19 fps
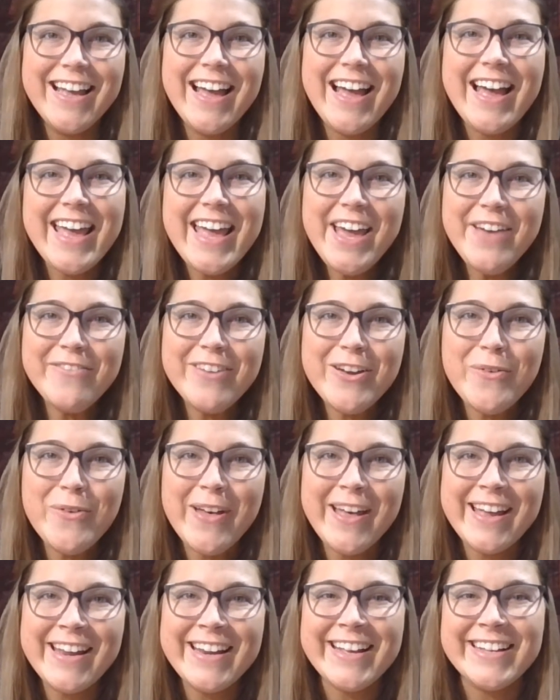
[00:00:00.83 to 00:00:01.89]
Hi
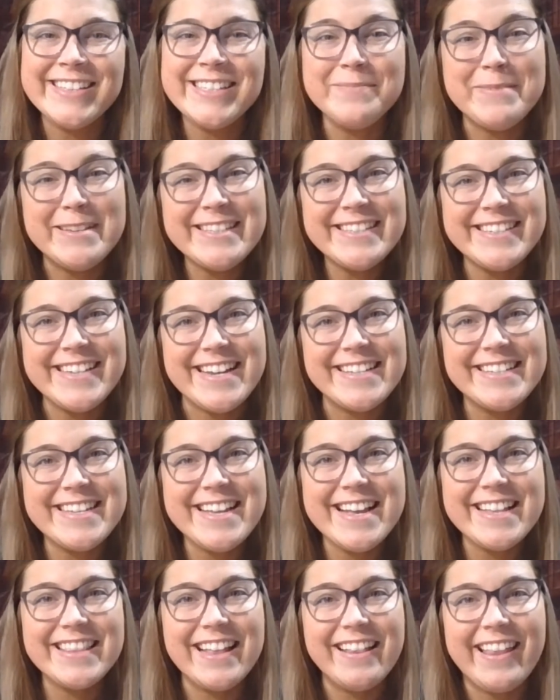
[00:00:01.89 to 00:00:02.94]
everyone, it's Miss
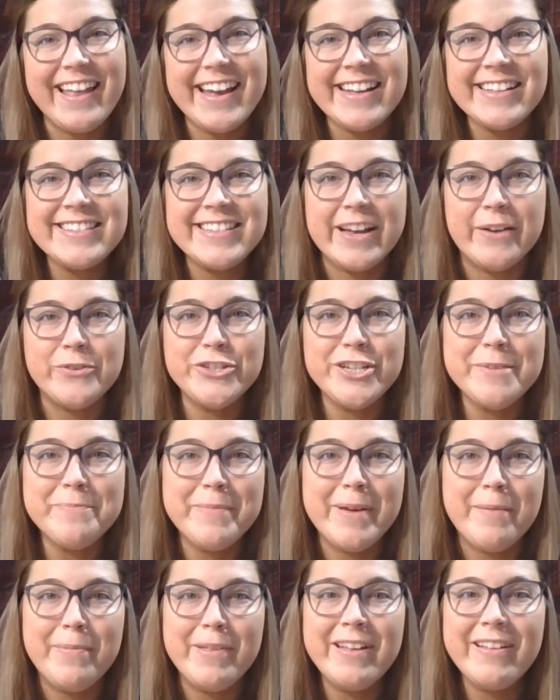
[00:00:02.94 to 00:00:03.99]
Stacy at the Lyon
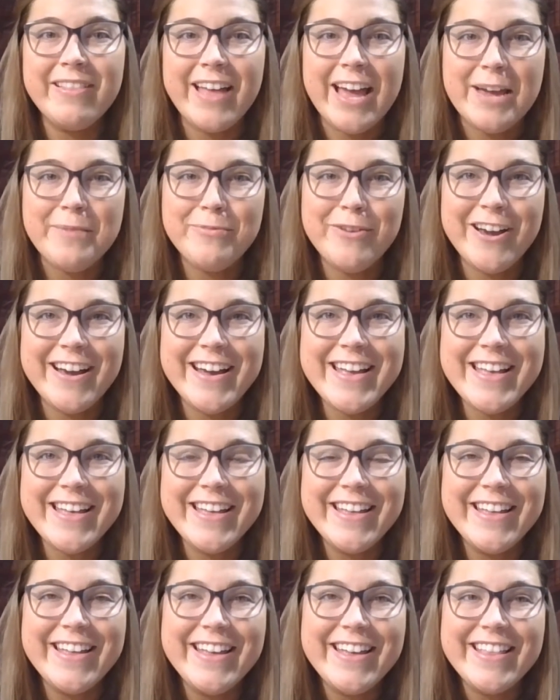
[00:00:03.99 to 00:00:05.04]
Township Public Library.
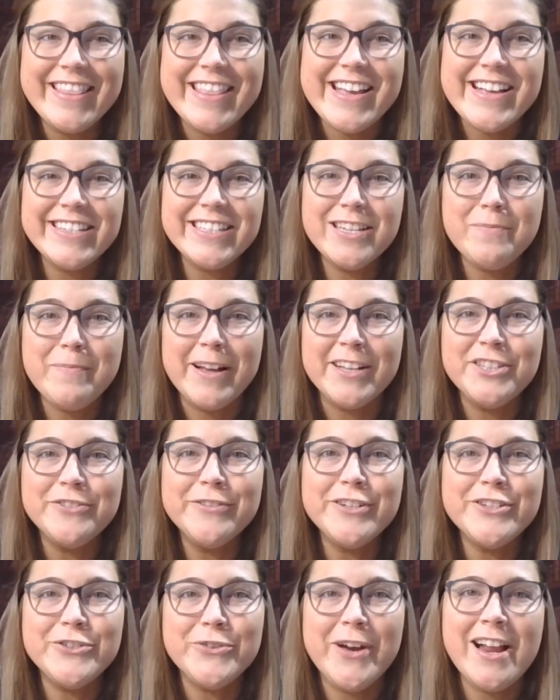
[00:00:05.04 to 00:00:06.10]
Thanks so much
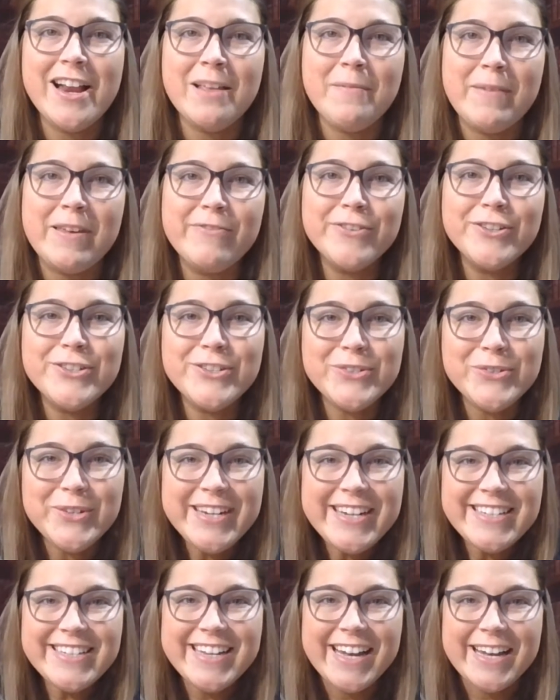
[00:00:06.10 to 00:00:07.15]
for joining me for
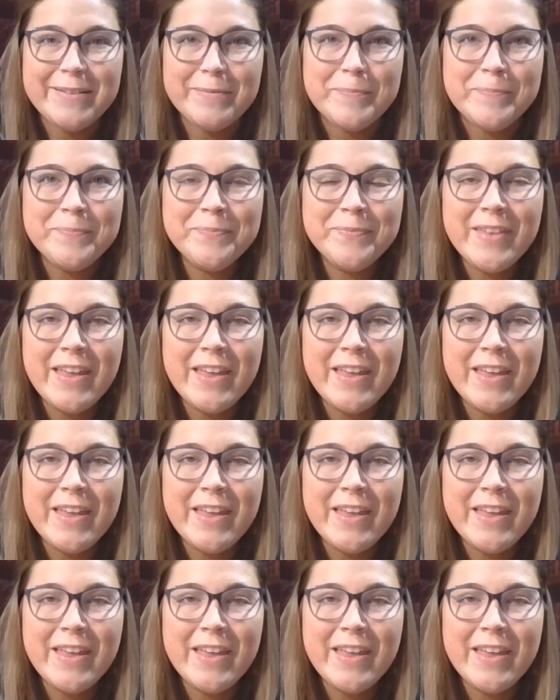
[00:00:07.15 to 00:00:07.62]
Storytime.